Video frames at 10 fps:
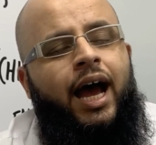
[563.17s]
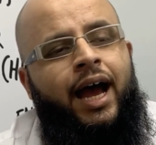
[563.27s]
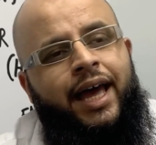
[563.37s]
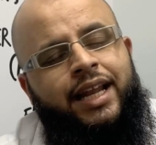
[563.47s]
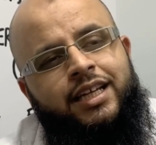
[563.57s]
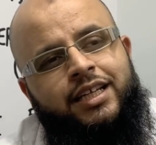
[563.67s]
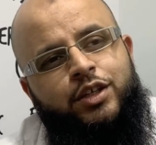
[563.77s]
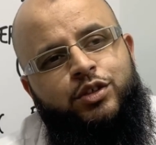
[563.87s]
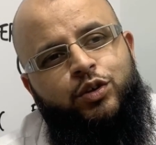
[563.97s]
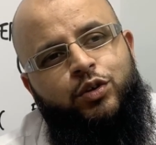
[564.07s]
And
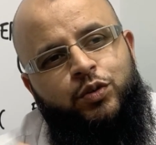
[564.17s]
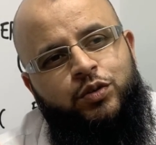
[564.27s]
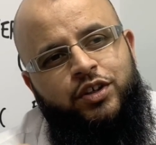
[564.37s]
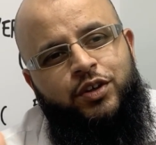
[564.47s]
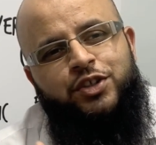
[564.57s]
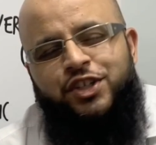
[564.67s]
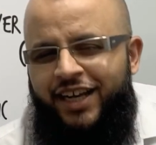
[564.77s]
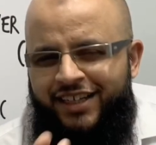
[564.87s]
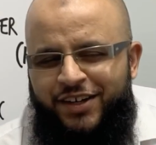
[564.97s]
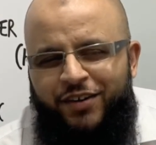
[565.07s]
so, you know, she
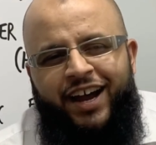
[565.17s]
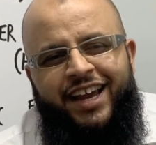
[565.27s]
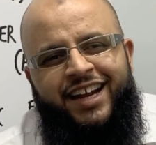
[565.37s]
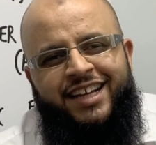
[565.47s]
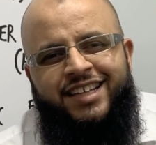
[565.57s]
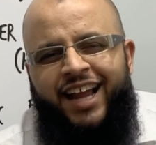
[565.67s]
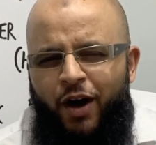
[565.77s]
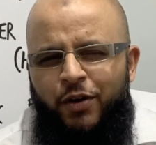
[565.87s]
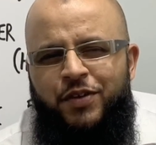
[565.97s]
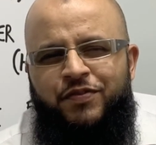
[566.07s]
started crying and I said, How
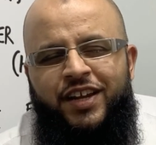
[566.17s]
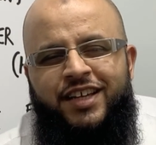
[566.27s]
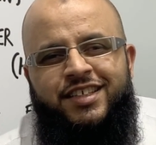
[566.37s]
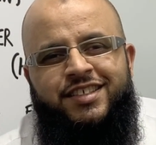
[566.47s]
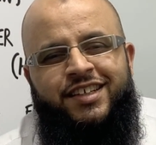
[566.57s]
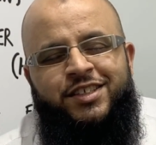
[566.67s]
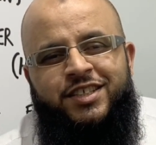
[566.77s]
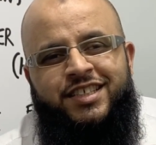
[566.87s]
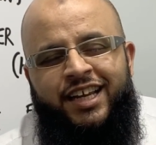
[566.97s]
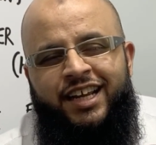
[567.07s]
are you feeling, sister? And
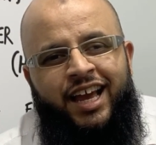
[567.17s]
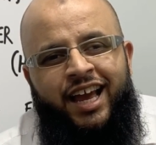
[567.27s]
she said,